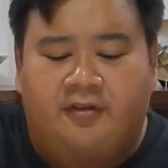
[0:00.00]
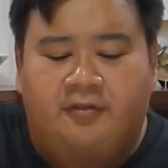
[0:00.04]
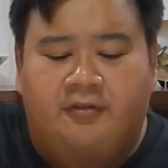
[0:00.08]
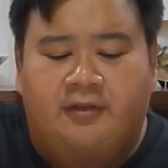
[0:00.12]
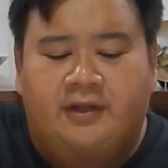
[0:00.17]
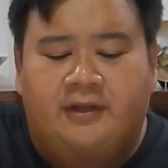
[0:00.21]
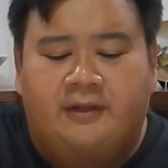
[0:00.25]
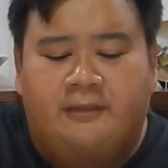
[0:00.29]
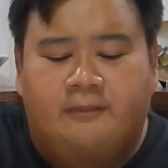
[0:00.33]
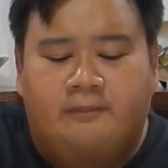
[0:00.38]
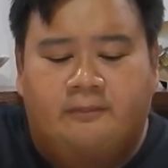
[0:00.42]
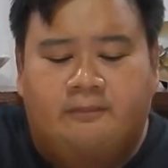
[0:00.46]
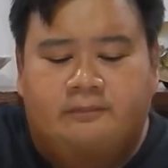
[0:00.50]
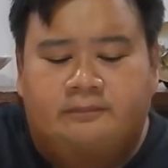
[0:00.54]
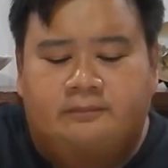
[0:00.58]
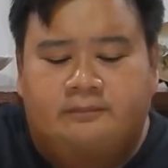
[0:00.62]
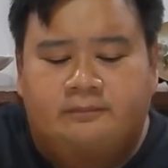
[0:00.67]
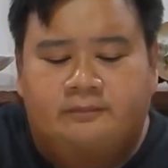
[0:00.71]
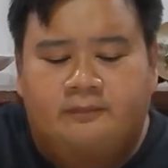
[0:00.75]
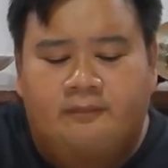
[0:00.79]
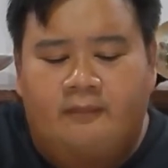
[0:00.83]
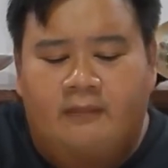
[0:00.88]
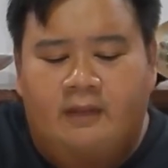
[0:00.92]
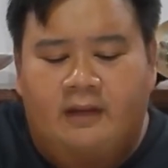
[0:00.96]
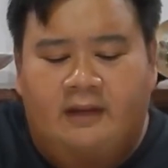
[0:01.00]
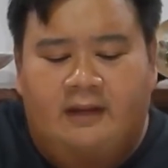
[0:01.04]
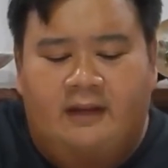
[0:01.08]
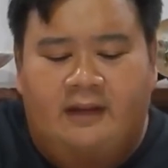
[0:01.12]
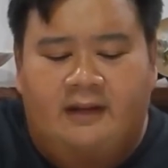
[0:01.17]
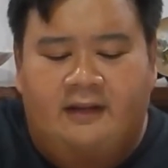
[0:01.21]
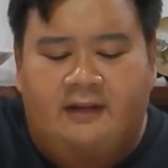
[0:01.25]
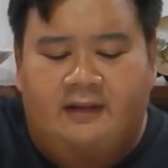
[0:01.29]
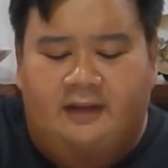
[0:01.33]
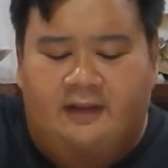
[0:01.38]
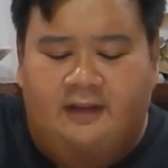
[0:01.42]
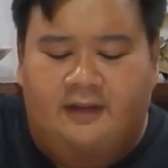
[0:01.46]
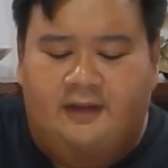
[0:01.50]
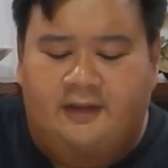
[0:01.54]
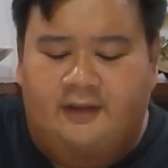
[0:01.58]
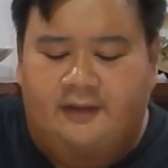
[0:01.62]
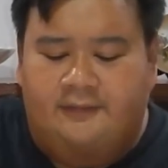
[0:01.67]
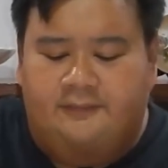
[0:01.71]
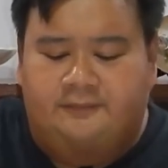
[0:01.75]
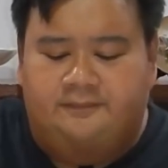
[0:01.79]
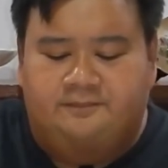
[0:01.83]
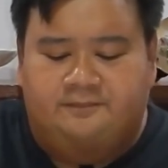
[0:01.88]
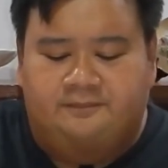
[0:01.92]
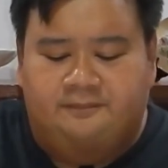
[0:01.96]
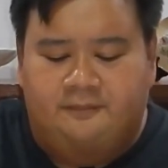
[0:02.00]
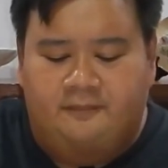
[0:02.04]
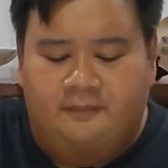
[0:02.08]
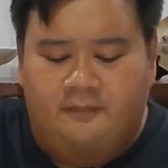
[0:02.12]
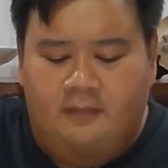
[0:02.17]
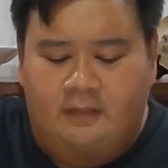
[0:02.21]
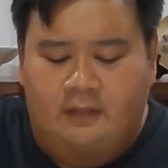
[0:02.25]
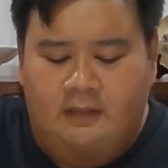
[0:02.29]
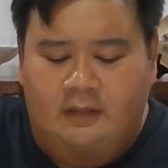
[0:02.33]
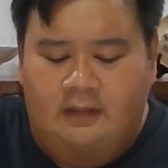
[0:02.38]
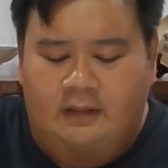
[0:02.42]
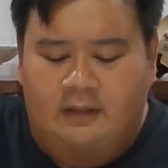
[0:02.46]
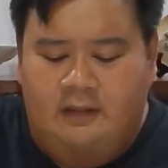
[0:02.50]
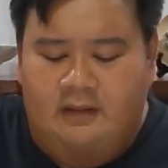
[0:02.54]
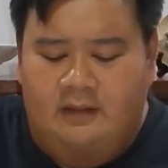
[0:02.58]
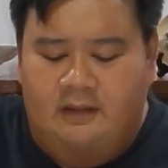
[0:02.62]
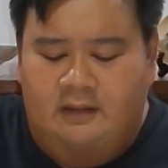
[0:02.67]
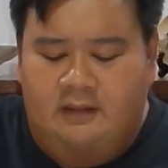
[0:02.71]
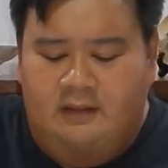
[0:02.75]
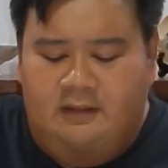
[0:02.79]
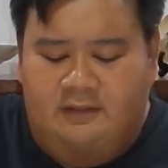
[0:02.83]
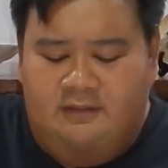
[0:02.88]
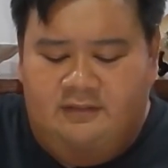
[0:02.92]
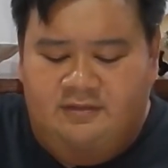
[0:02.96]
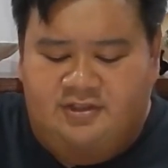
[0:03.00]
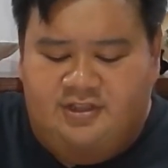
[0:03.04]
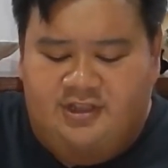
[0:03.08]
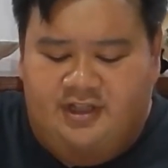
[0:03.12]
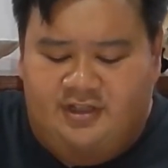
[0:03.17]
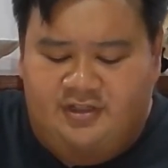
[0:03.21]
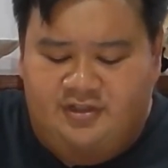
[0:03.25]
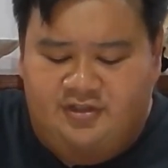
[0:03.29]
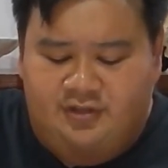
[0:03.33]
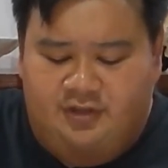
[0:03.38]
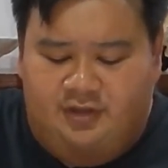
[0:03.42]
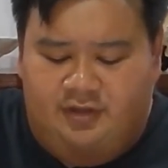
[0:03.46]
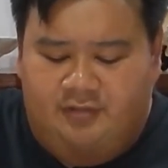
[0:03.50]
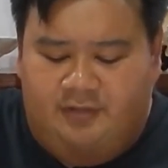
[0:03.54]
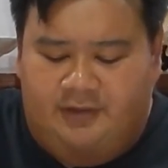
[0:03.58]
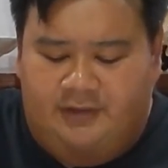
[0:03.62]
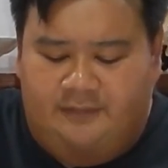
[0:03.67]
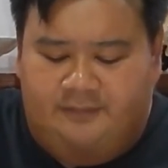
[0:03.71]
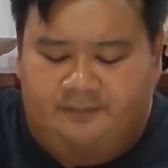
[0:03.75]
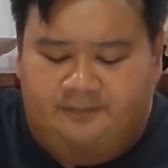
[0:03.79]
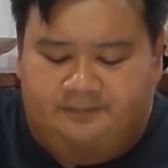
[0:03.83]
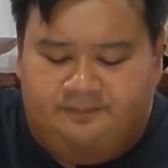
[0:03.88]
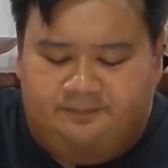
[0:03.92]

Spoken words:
to it than the Chicken Joy one.